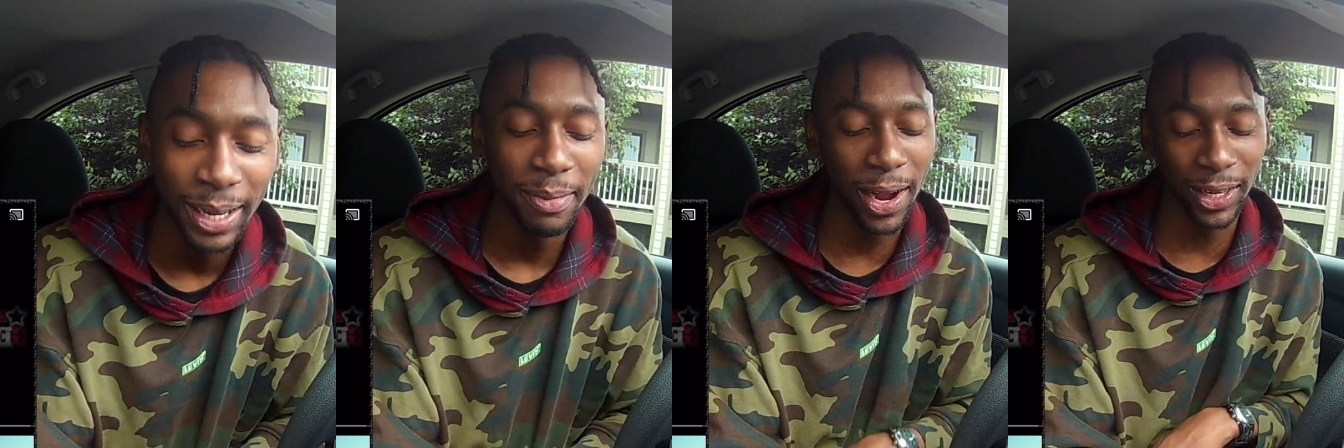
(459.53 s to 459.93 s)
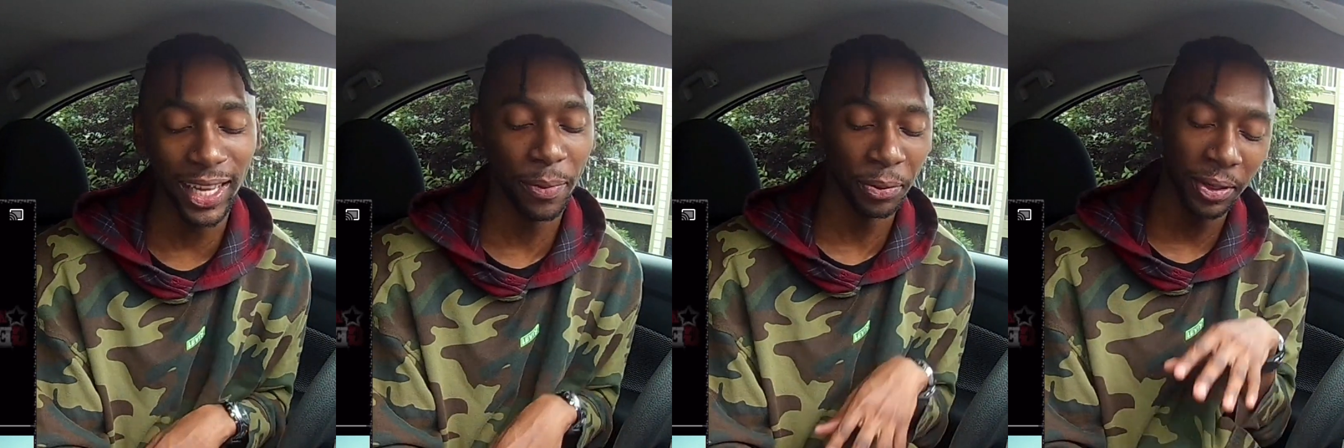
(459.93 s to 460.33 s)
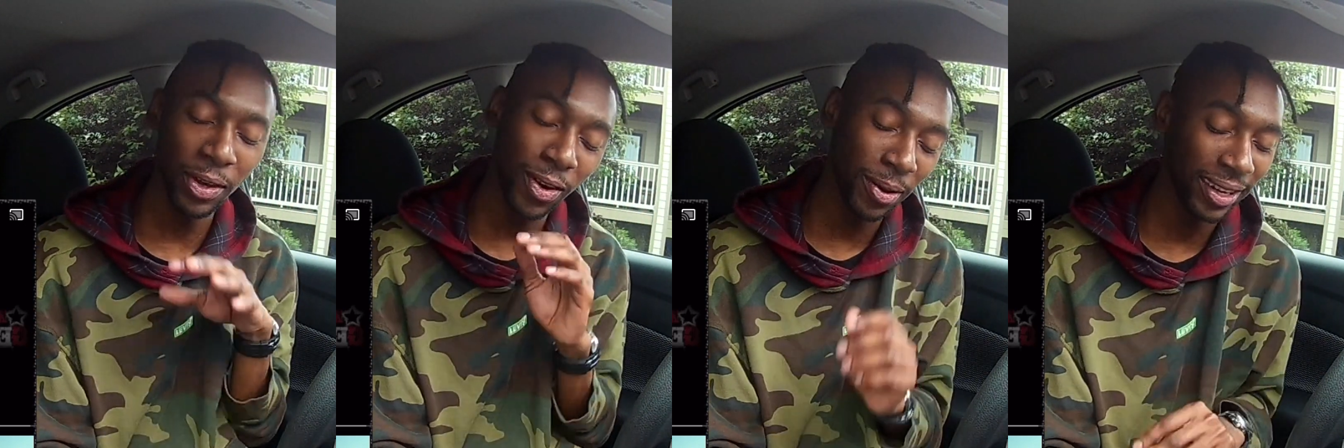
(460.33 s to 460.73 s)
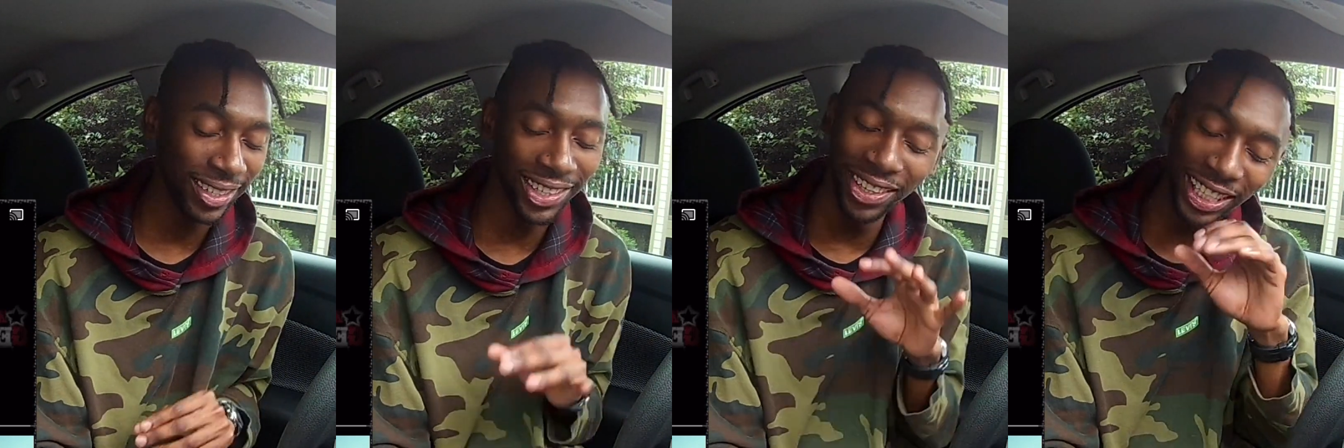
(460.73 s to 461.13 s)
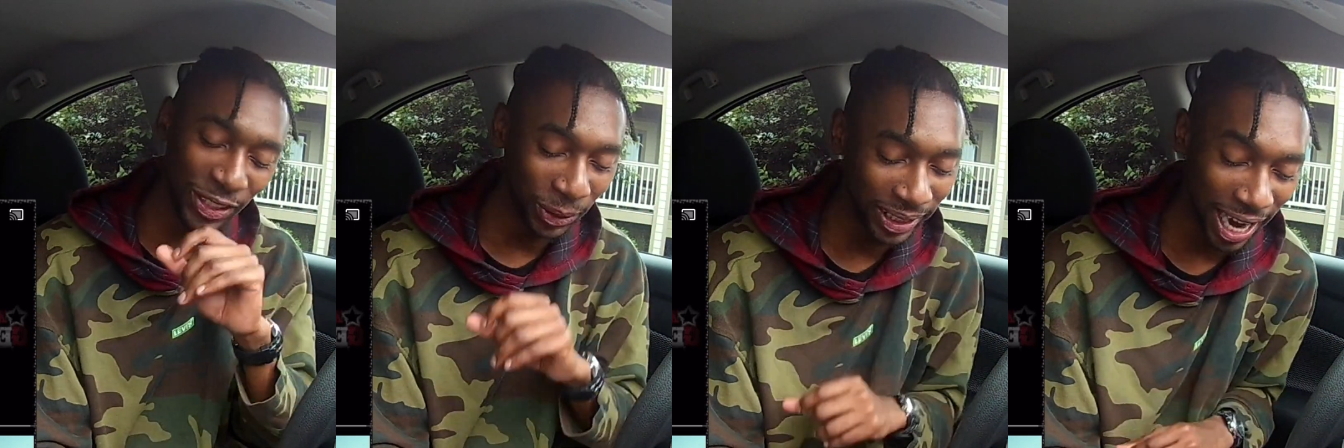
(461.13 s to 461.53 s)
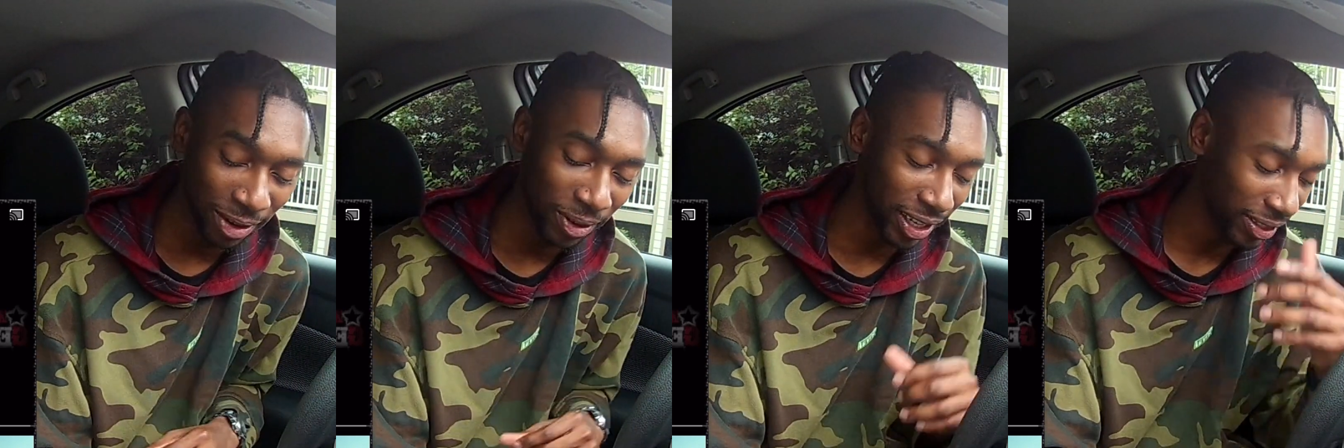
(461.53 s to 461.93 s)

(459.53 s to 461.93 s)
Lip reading: I'm going to stop you. You know, run through type, bro.